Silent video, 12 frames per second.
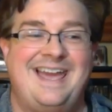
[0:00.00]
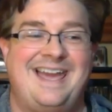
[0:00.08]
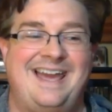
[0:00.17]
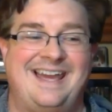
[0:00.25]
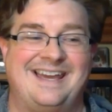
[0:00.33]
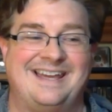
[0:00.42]

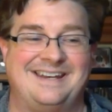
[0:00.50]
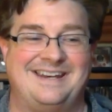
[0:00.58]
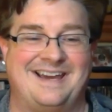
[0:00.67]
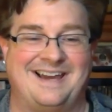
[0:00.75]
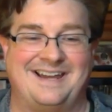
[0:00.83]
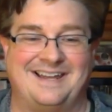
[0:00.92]
and
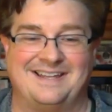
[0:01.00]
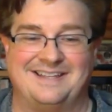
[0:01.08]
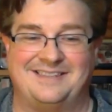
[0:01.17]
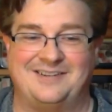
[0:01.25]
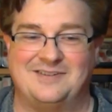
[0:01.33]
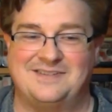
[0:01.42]

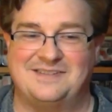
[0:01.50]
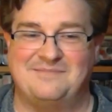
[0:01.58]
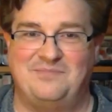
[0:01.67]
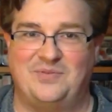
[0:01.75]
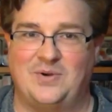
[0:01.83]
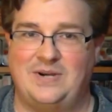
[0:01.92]
there's some
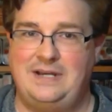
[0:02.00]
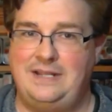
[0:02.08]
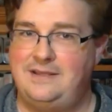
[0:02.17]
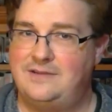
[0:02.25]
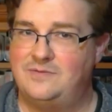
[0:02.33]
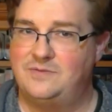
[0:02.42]

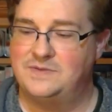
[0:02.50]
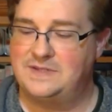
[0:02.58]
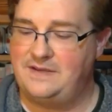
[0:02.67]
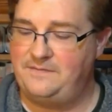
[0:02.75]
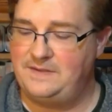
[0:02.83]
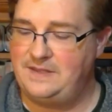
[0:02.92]
pretty cool
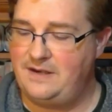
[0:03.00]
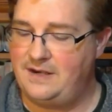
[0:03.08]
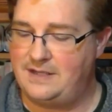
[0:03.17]
stuff in there.